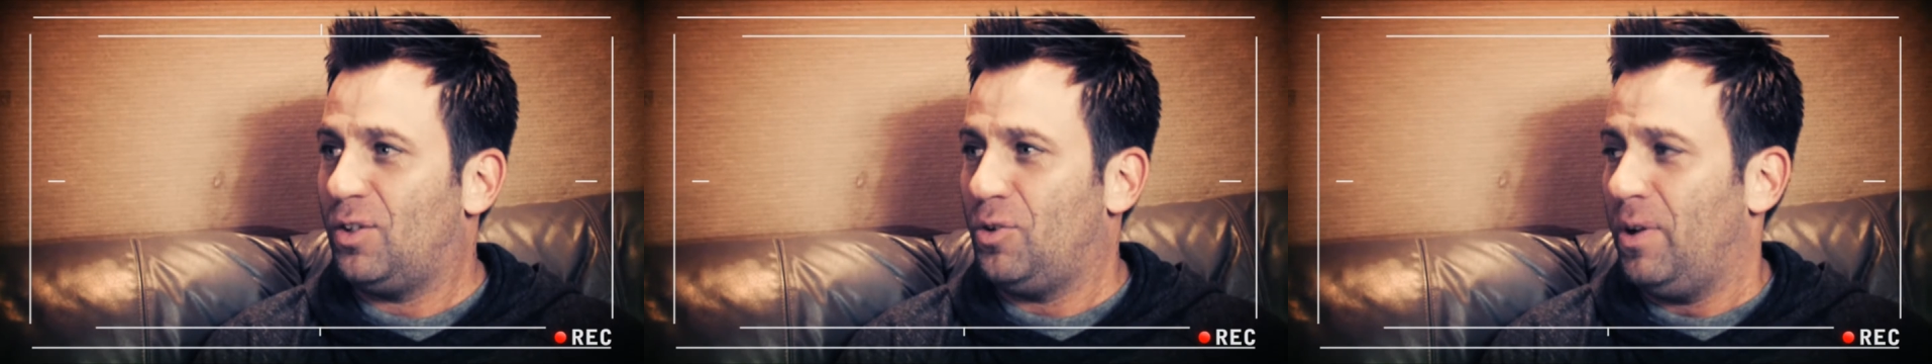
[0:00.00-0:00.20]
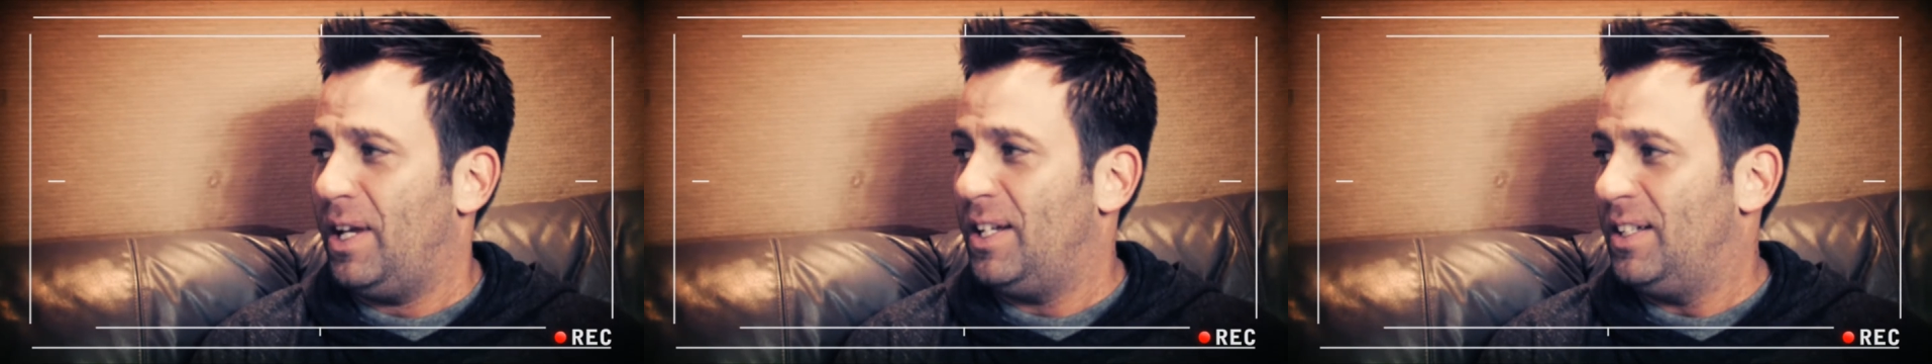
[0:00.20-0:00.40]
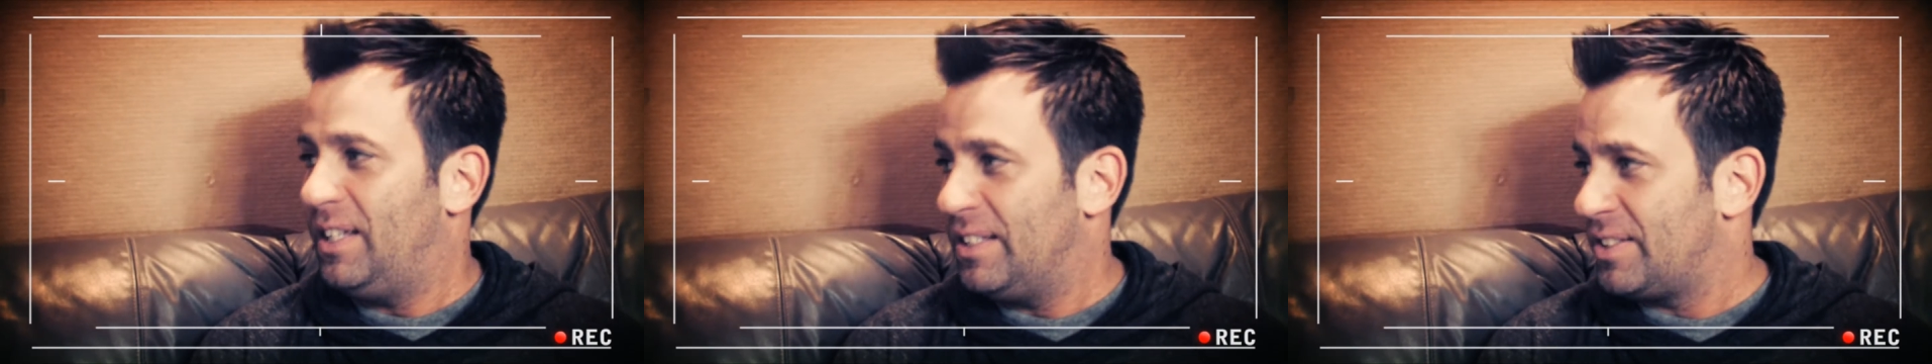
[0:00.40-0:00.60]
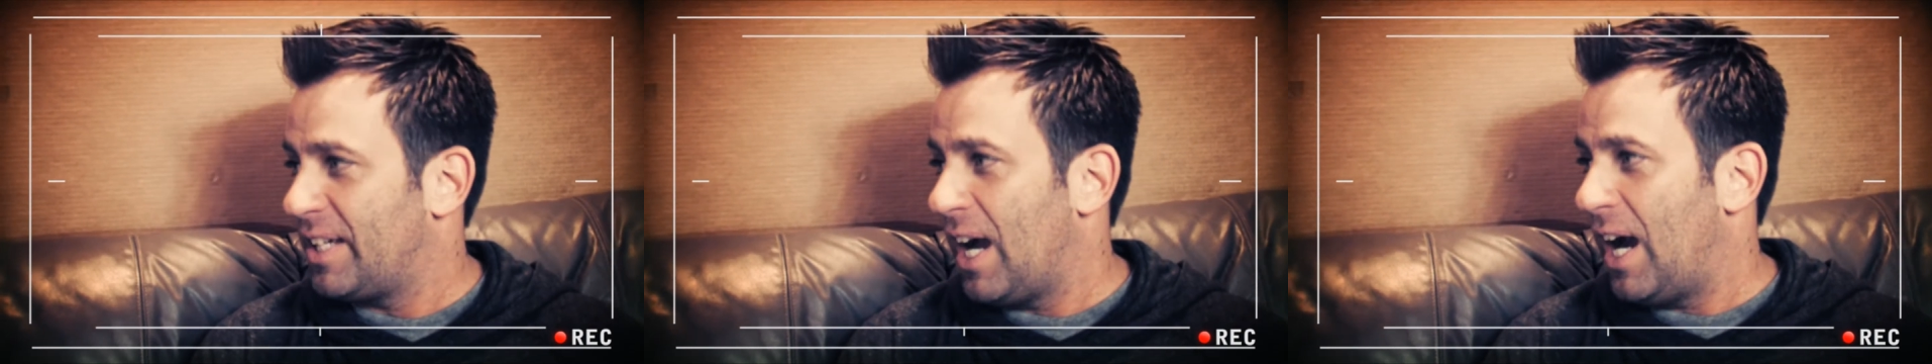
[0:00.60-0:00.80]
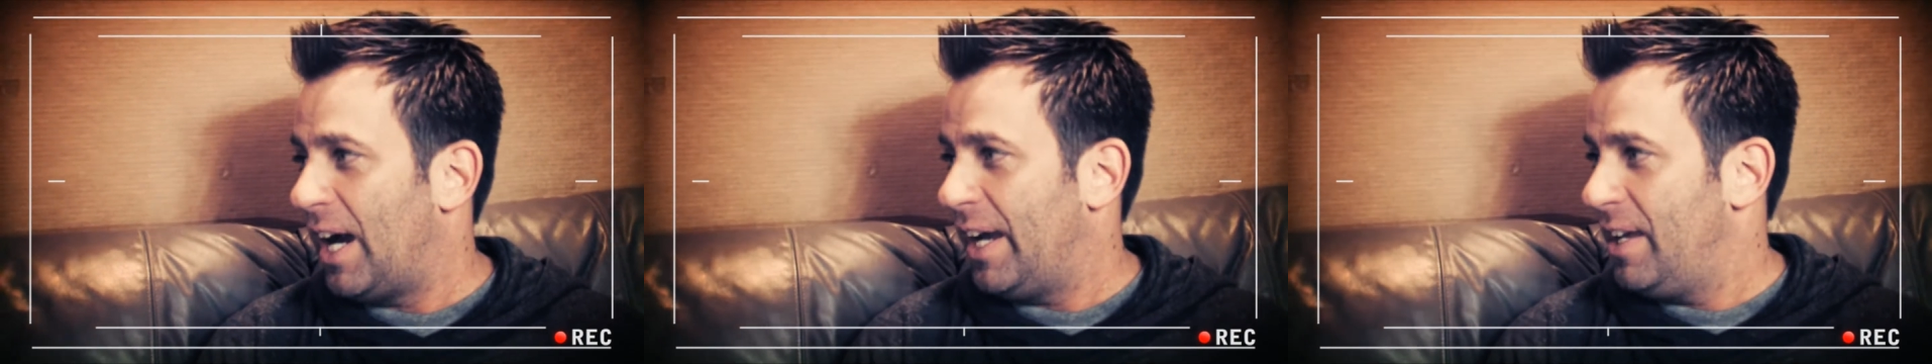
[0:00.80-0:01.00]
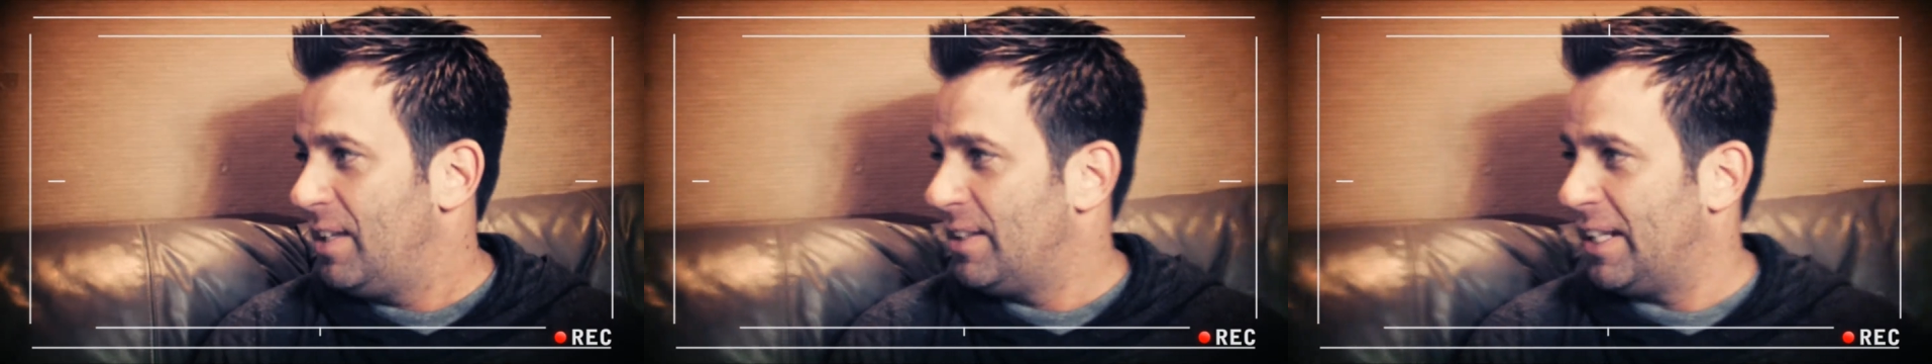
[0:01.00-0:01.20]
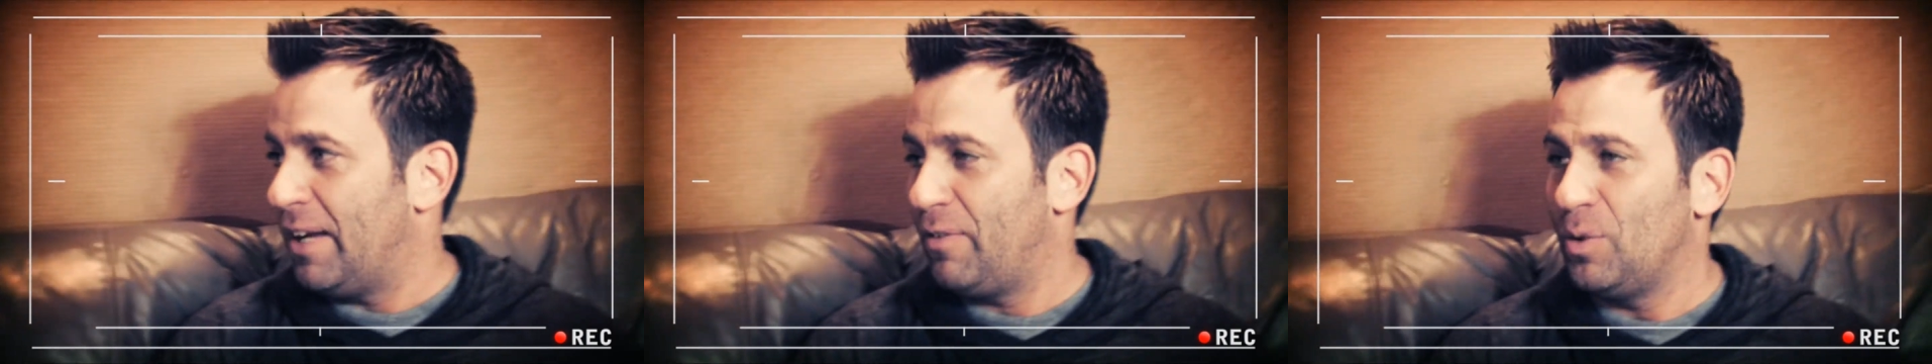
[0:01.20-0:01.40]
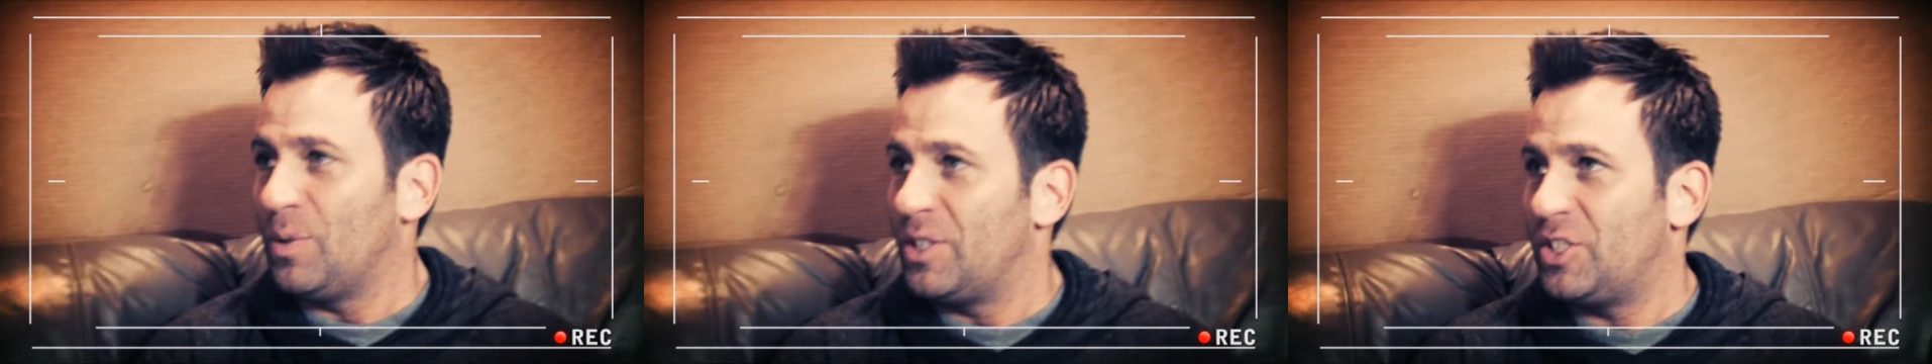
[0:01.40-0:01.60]
created this guy that
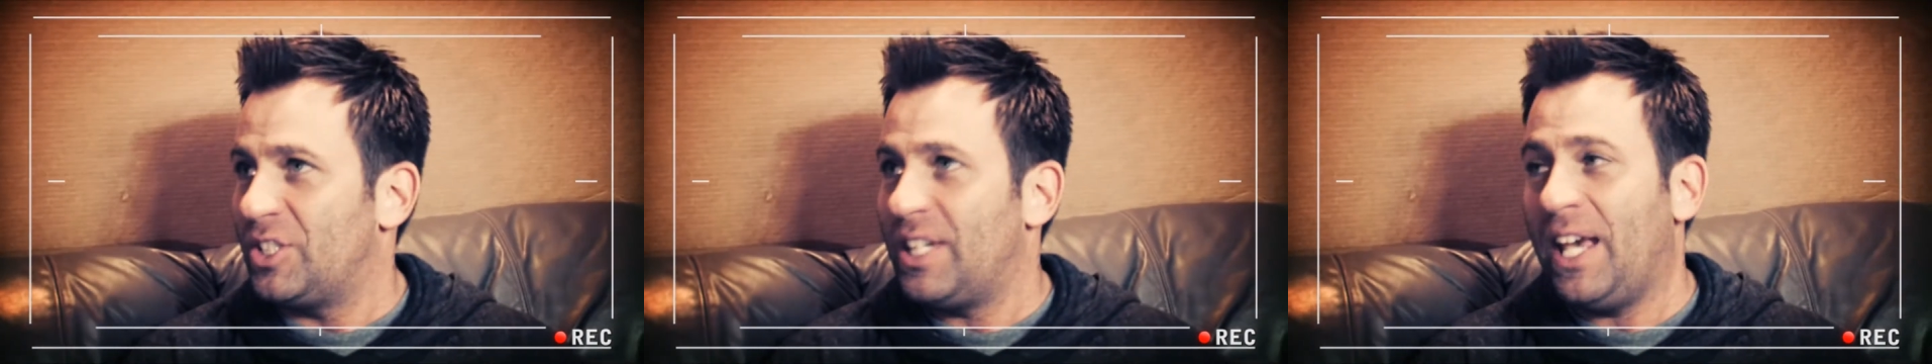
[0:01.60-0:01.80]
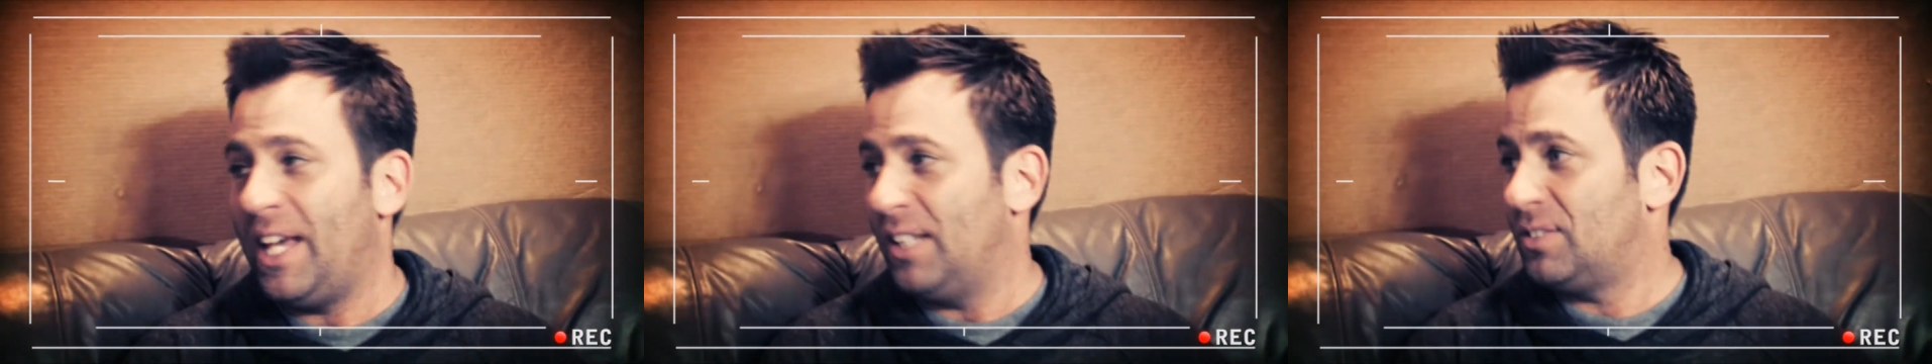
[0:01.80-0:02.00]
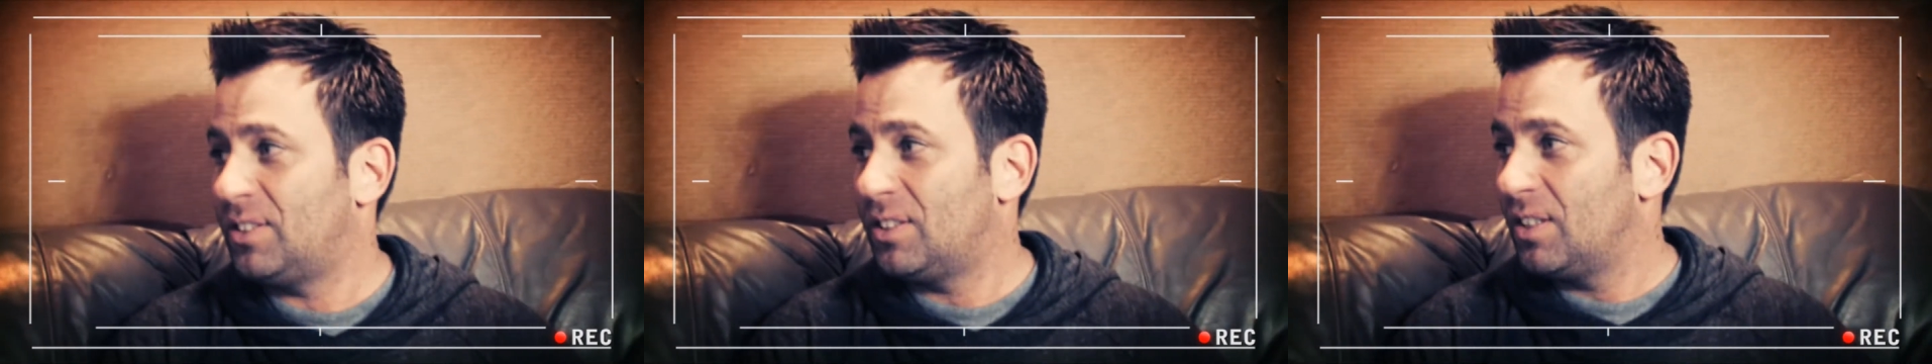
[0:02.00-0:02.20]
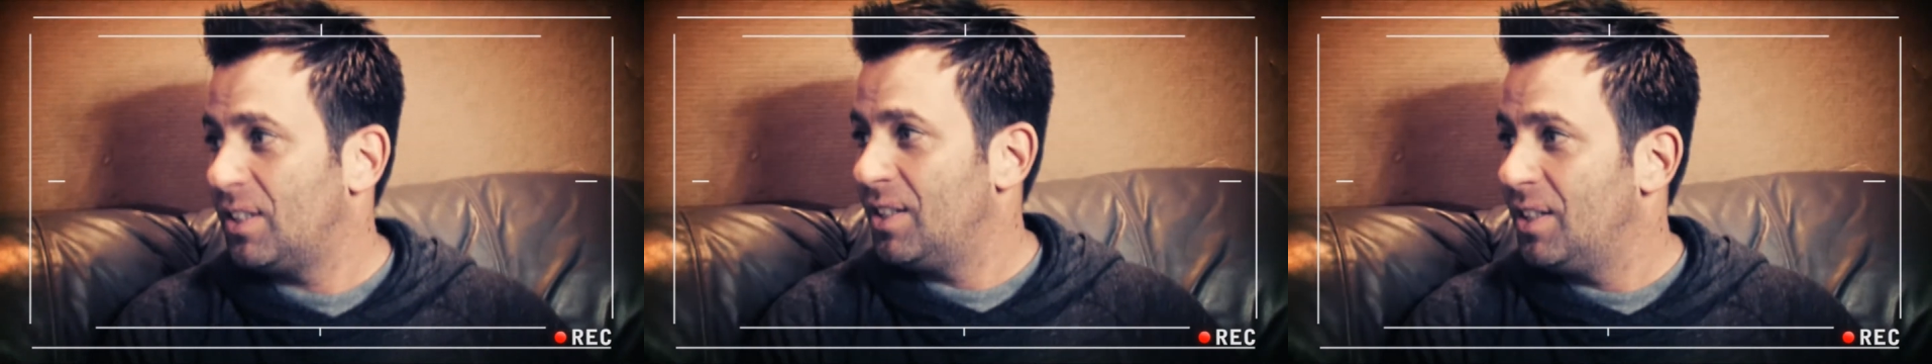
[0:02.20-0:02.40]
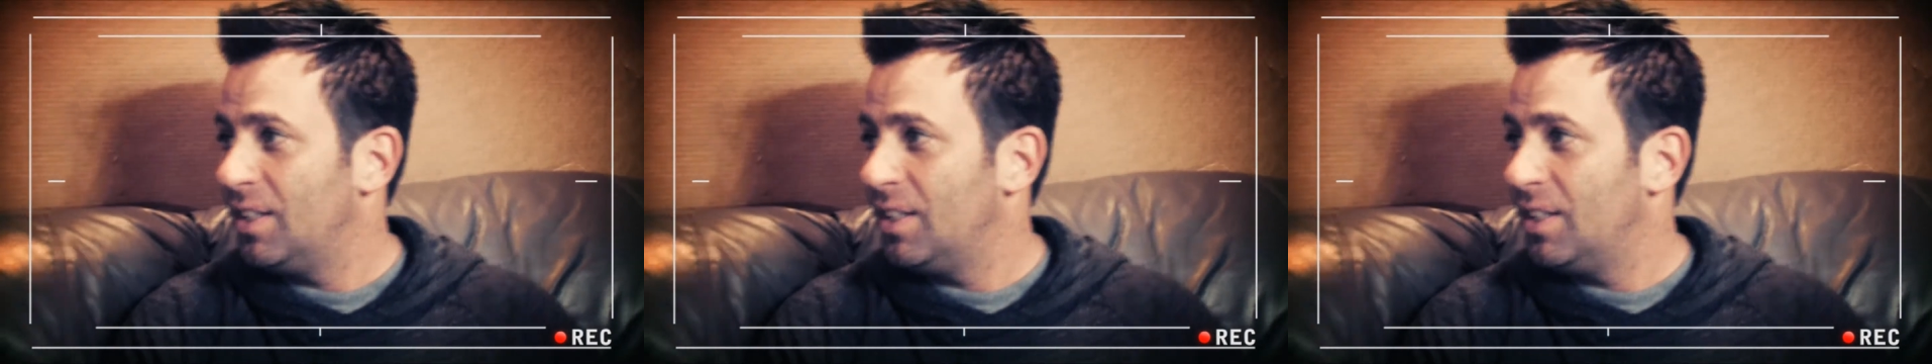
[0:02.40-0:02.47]
everyone just hates.